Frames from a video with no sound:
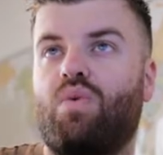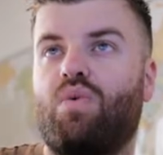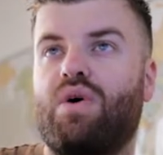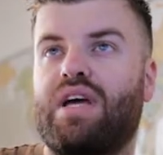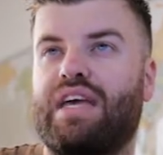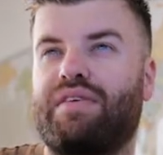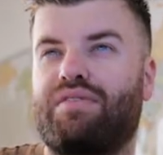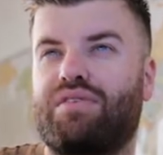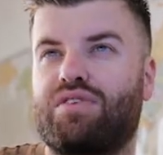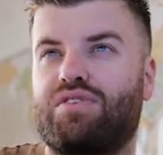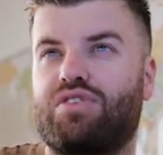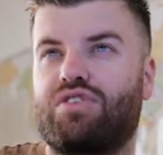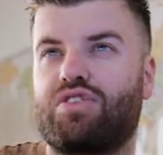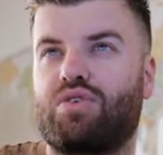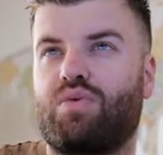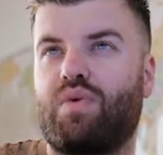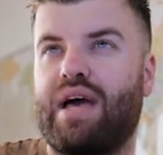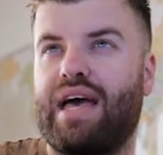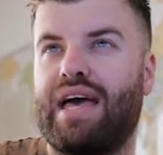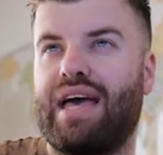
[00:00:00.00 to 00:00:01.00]
We're given a
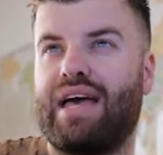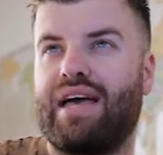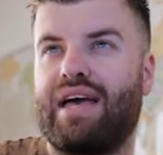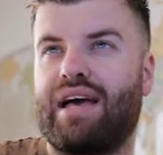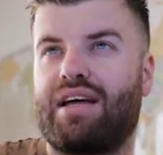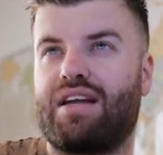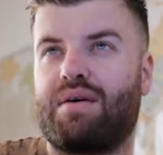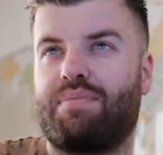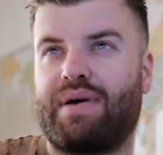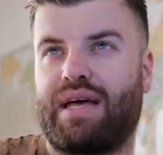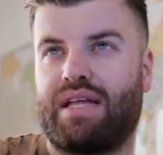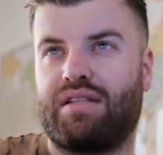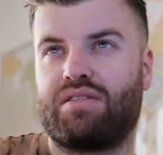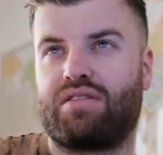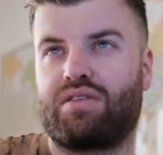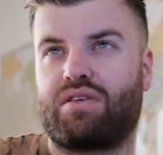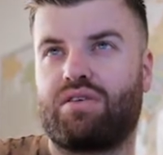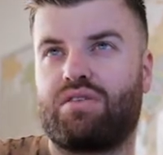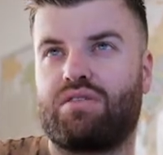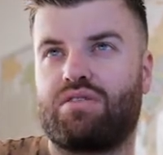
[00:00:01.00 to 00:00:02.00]
square and a
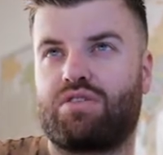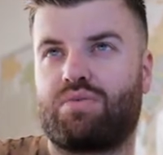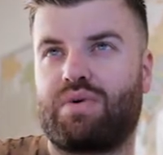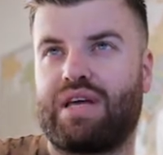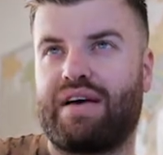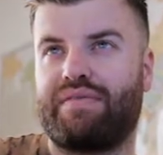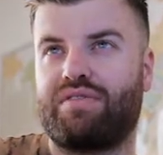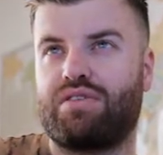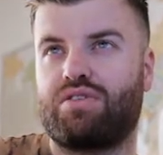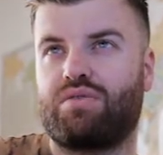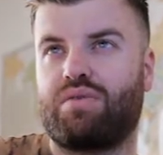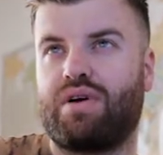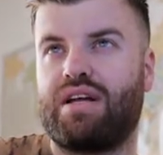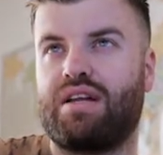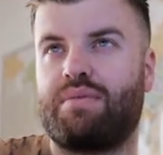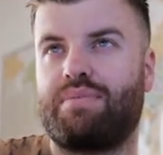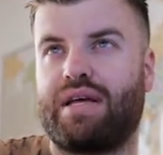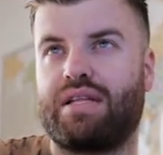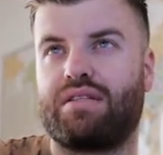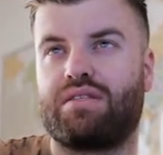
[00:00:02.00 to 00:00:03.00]
pentagon. So we have a square
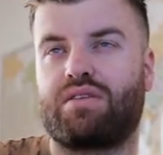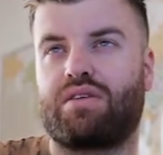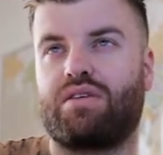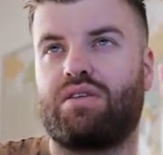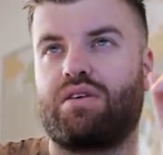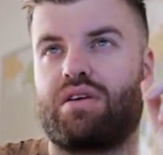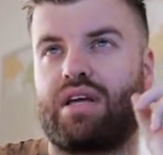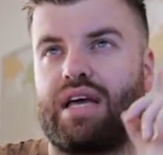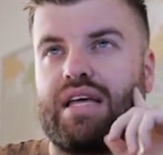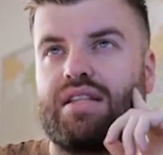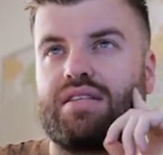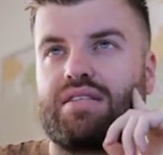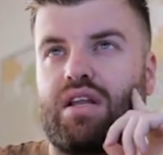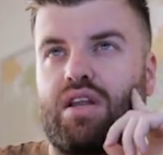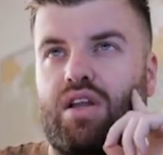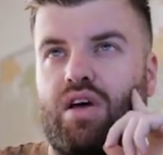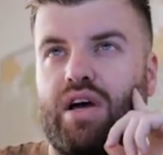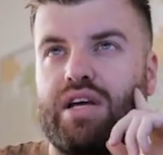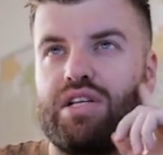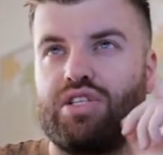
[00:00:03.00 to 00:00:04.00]
and a pentagon. Okay, there's a
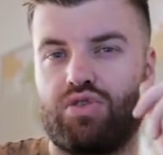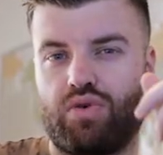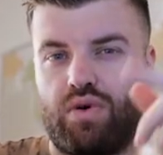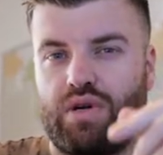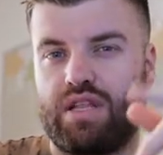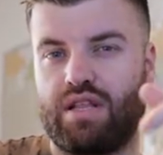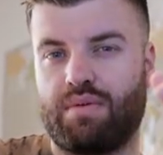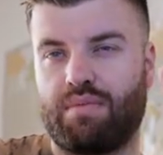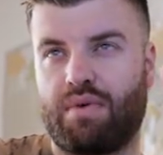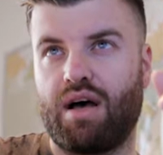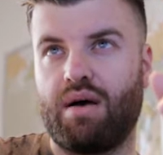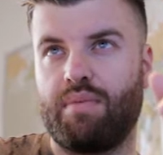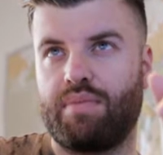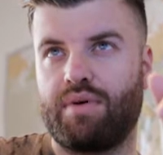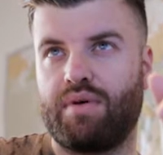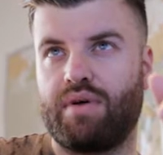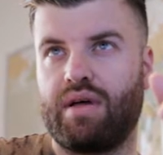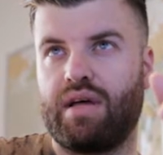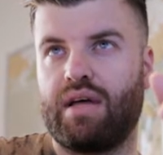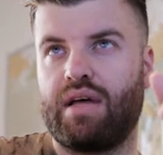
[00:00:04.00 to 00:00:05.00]
line joining up.
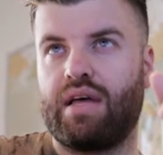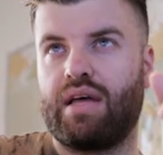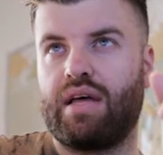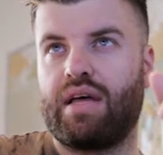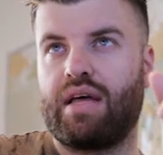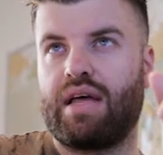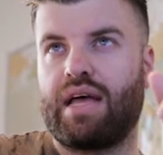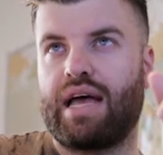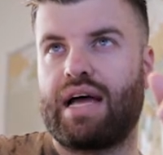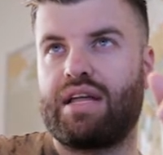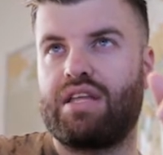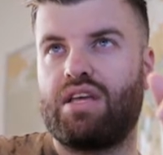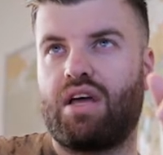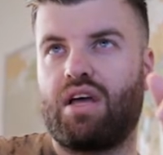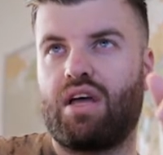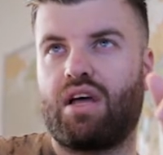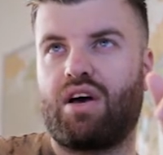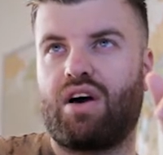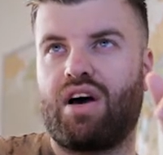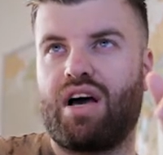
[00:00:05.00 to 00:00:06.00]
And you
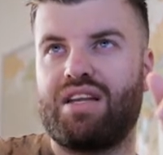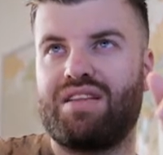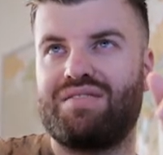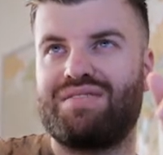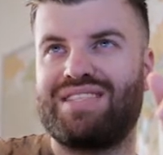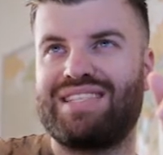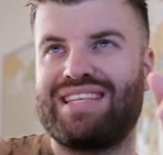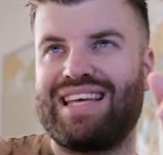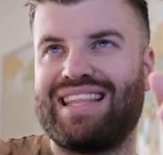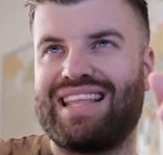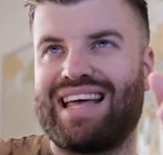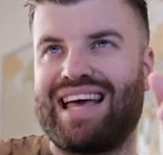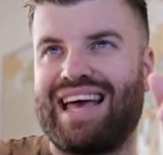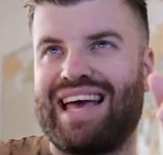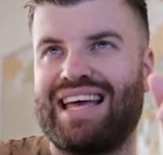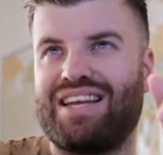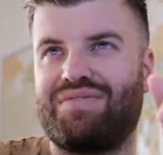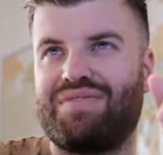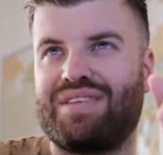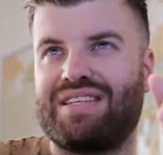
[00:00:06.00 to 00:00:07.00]
can kind of see the
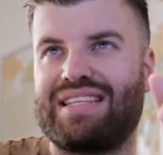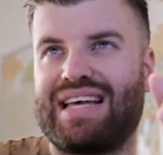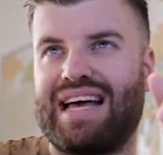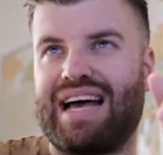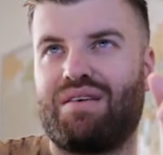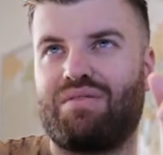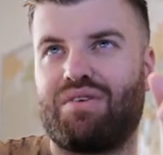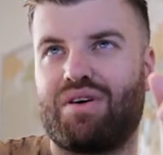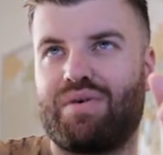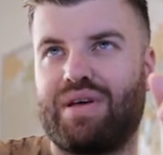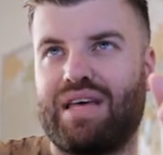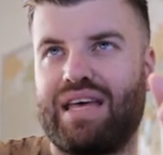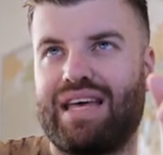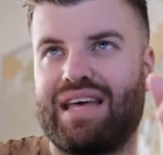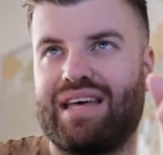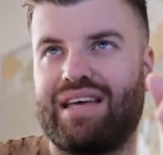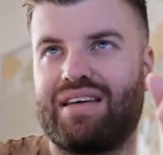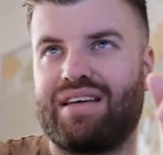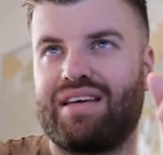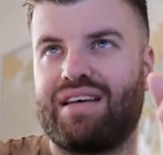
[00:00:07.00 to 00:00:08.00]
head of this arrow
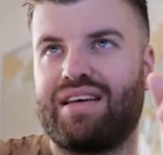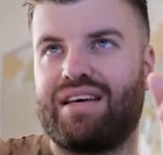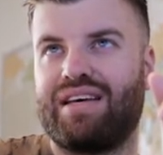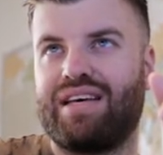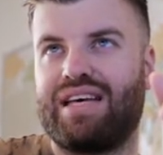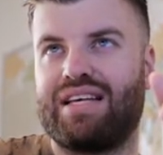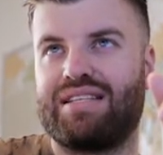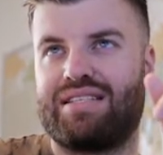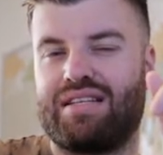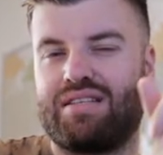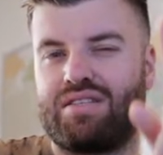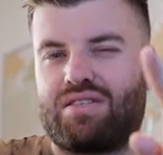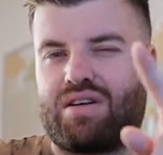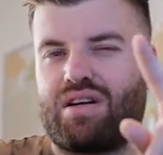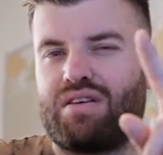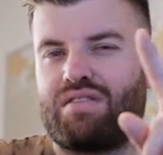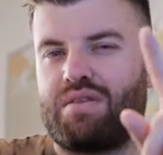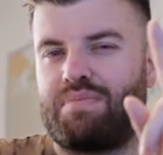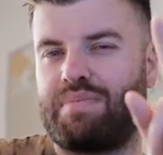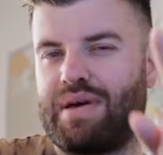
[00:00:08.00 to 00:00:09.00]
here is
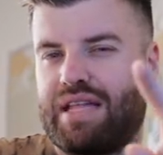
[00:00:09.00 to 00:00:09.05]
inside of the